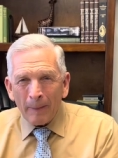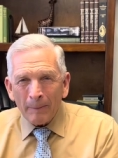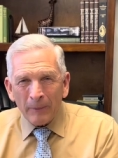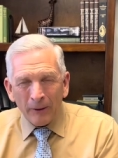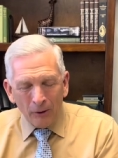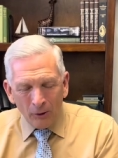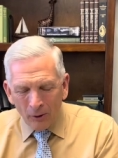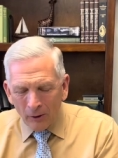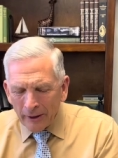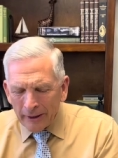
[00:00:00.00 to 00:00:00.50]

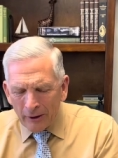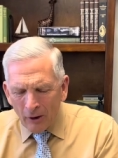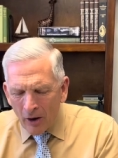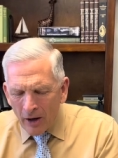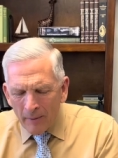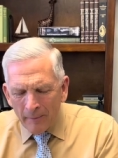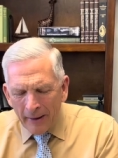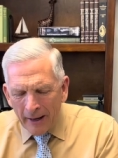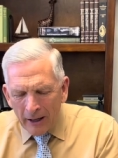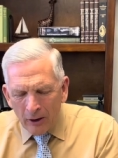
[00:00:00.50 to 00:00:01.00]
But early
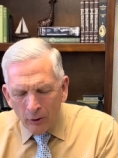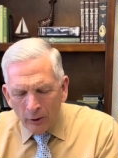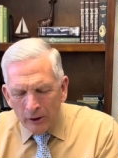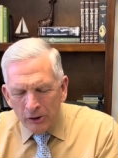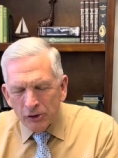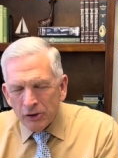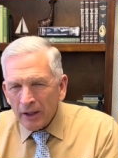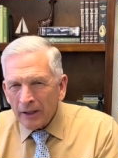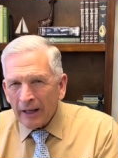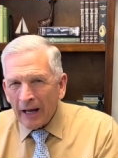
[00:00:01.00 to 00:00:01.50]
on in my
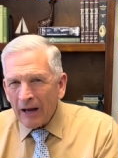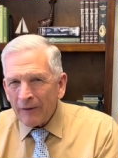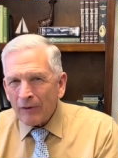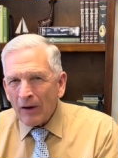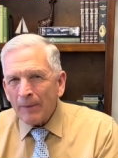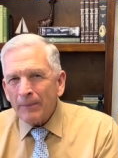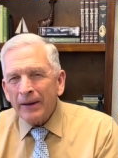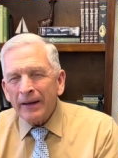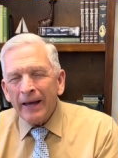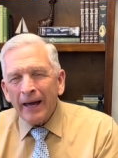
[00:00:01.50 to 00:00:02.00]
Christian life,
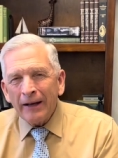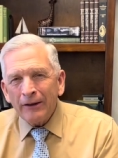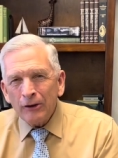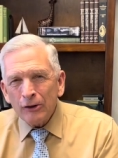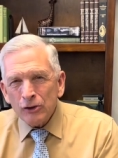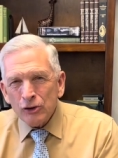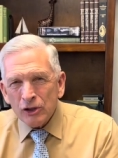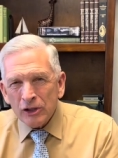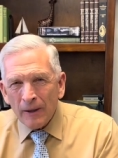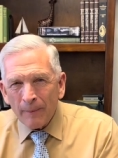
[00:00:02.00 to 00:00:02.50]
I began
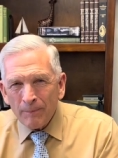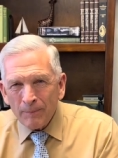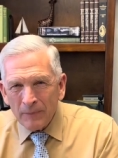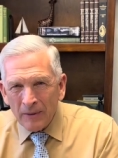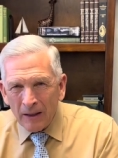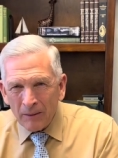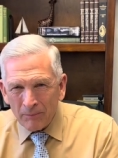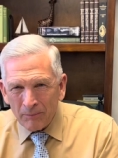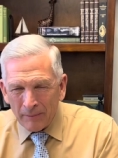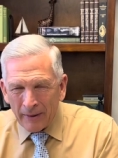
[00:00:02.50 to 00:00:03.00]
to
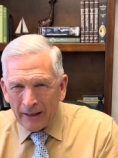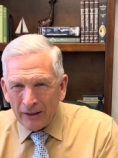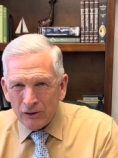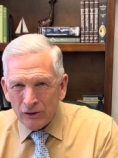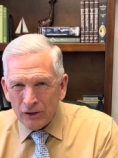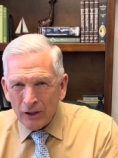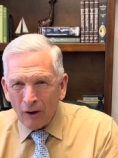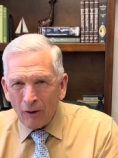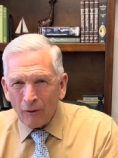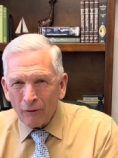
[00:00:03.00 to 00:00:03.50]
submit
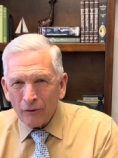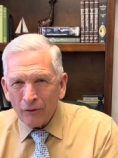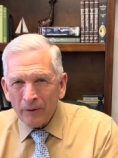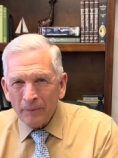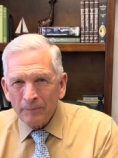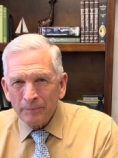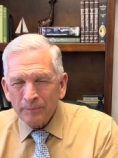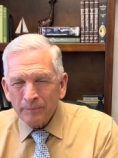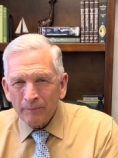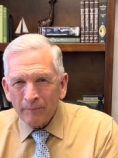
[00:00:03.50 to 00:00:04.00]
myself
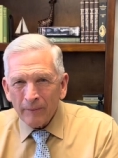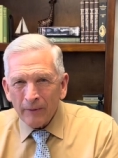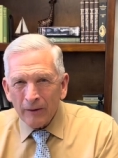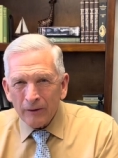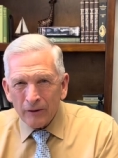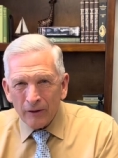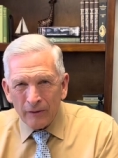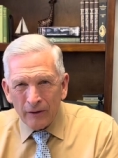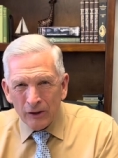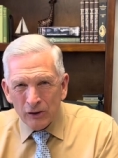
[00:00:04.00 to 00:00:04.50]

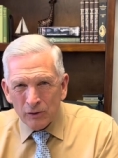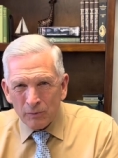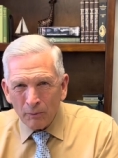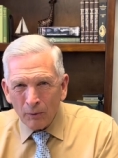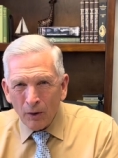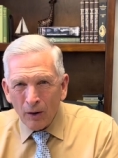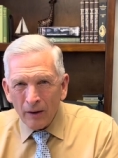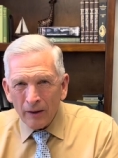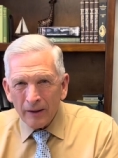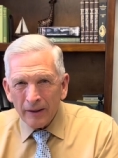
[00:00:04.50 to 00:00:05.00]
to this
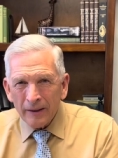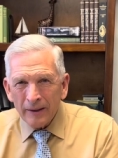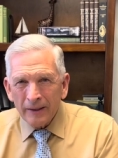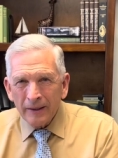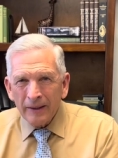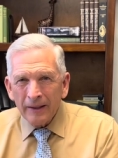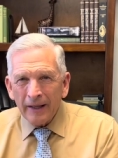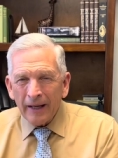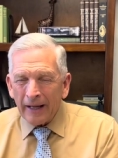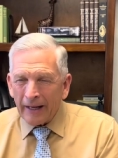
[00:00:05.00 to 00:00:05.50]
book.
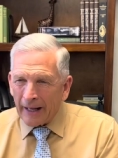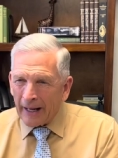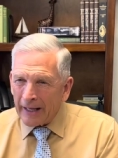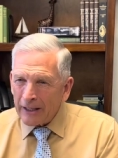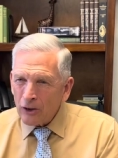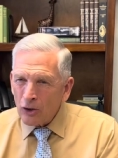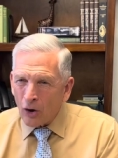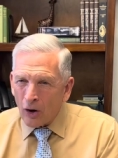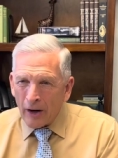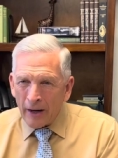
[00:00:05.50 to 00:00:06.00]
And
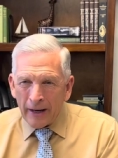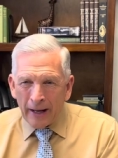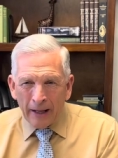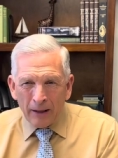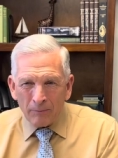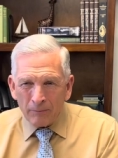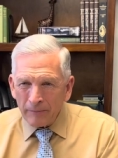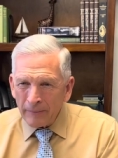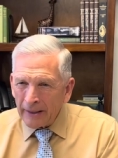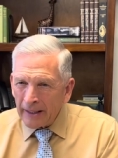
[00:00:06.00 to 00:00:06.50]
I'd gone I,
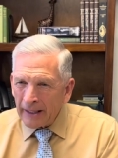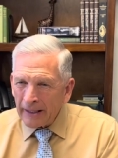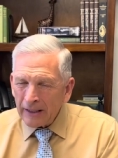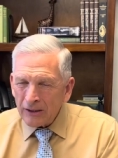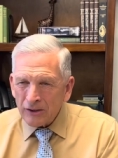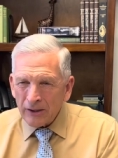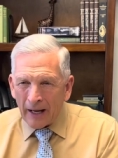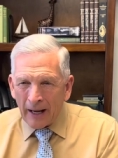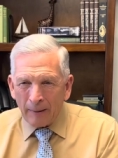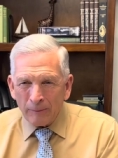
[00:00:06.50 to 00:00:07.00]
many
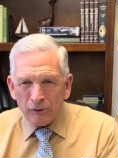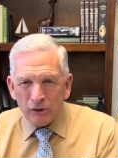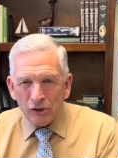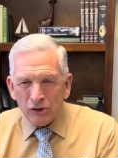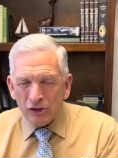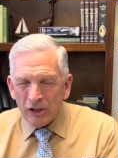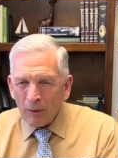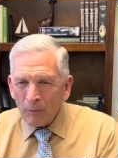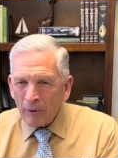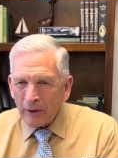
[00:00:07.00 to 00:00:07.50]
times to
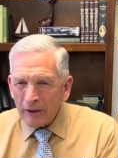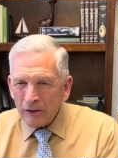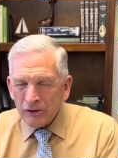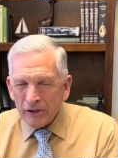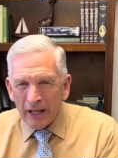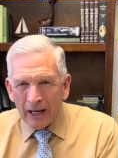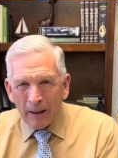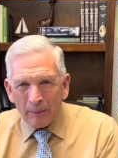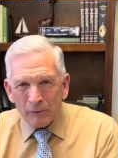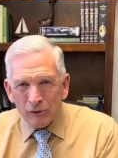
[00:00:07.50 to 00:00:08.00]
someone and said, I'm